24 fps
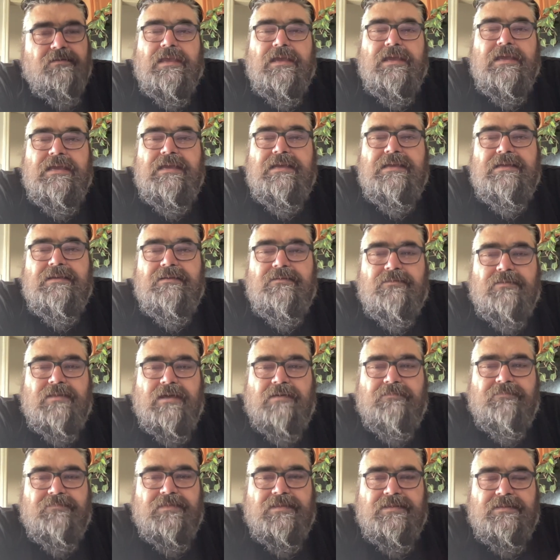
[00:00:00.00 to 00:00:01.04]
He
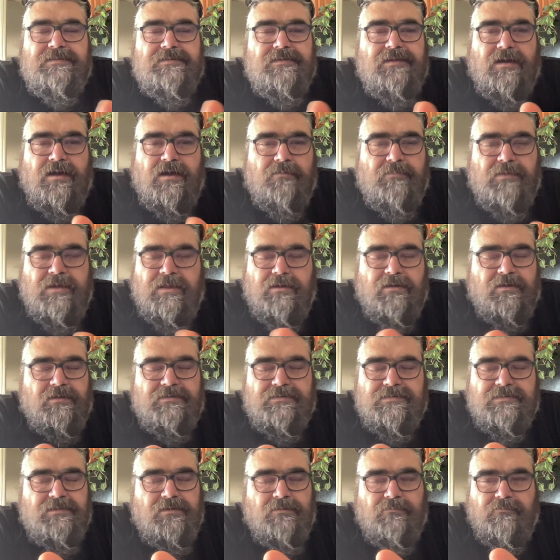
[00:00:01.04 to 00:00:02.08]
left this comment on
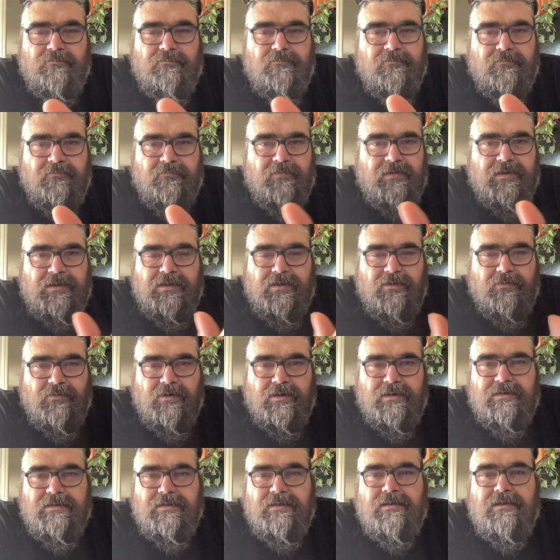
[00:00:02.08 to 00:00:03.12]
some video
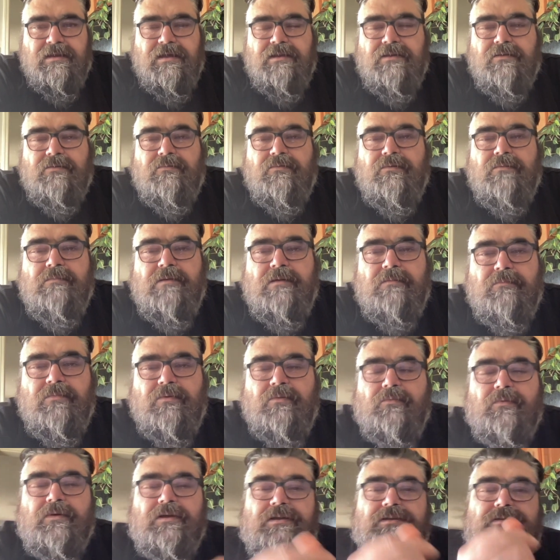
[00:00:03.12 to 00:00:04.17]
I did, I don't remember
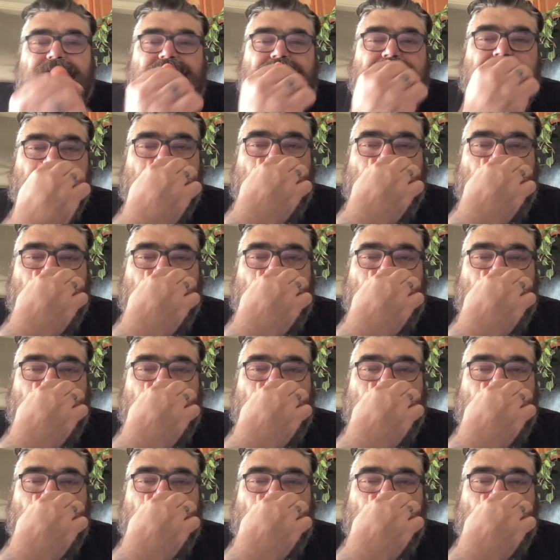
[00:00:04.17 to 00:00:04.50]
which.